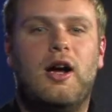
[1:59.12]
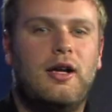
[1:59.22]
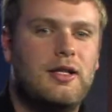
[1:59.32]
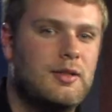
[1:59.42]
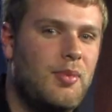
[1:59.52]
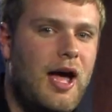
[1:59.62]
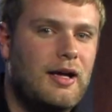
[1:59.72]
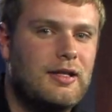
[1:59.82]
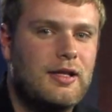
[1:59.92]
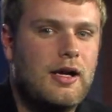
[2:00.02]
harkens
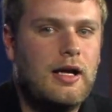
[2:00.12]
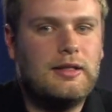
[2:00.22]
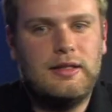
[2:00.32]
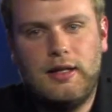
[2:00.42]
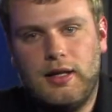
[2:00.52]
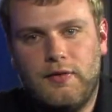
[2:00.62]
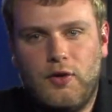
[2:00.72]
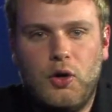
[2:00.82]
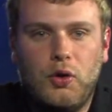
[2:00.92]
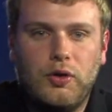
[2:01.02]
back to the Godzilla
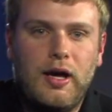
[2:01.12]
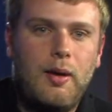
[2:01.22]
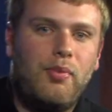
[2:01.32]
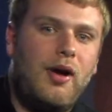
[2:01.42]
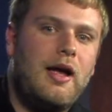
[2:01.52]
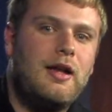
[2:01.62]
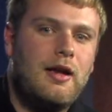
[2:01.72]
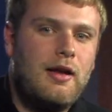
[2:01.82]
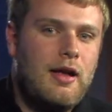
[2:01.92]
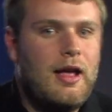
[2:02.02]
of old, upright
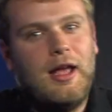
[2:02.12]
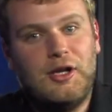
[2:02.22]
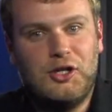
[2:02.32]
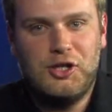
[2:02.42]
and